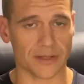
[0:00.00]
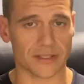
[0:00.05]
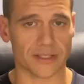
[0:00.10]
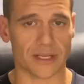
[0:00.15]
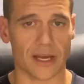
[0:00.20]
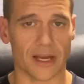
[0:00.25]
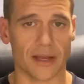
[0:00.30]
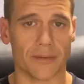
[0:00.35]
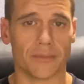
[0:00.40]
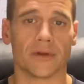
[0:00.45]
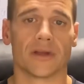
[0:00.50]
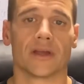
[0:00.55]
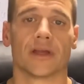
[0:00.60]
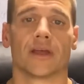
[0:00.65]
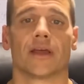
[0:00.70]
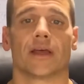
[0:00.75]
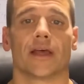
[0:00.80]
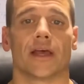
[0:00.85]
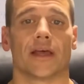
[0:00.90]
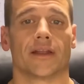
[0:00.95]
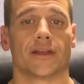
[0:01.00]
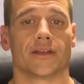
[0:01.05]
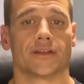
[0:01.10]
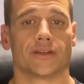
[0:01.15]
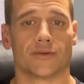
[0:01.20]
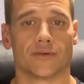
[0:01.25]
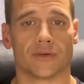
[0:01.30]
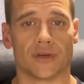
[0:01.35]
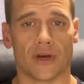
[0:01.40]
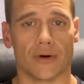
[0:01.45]
of time. And
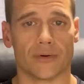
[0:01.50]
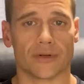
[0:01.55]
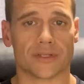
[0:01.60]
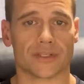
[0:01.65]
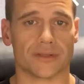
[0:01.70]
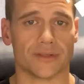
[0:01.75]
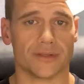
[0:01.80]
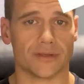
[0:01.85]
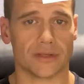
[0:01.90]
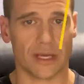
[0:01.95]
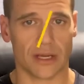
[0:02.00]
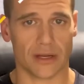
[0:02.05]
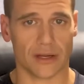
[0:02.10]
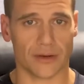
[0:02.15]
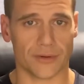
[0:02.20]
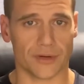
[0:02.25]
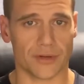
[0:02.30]
you go until you can't go